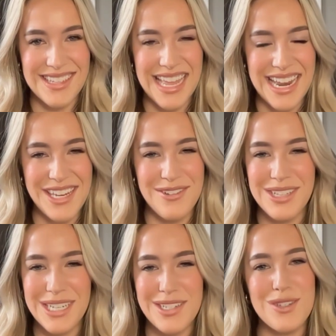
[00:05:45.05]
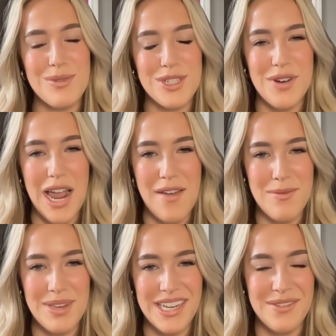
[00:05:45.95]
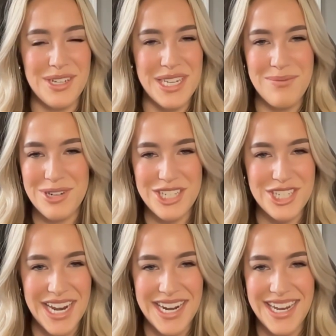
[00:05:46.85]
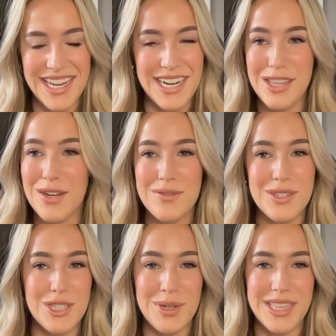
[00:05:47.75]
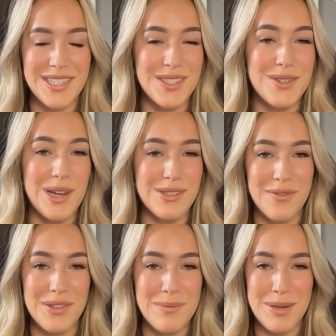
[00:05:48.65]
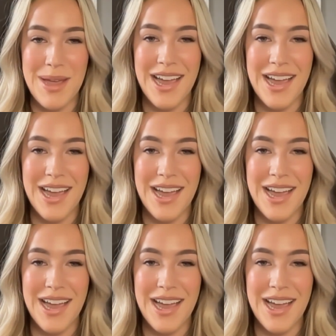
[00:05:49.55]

Thank you, Aaliyah, so much for having me. I really appreciate it, and I loved doing this, so I'll definitely be back.